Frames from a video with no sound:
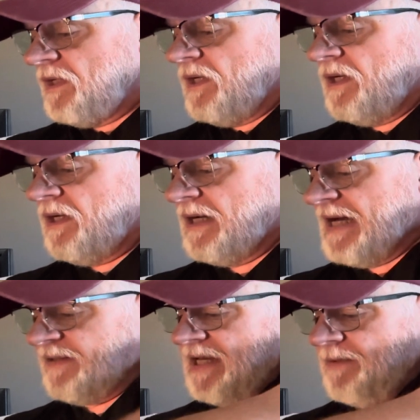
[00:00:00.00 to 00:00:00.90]

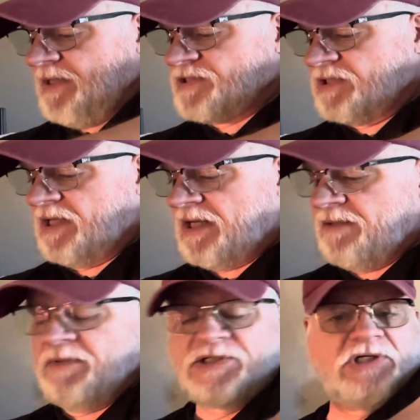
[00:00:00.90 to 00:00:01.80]
I think I
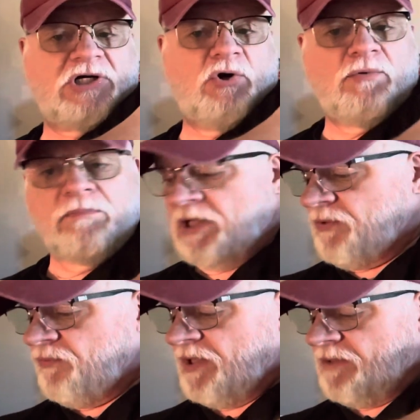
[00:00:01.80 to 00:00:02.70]
mentioned Colt
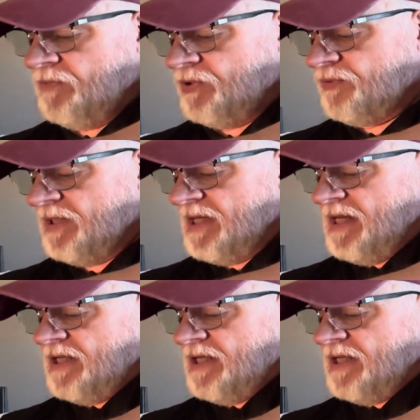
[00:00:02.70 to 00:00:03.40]
Blood Red Moon.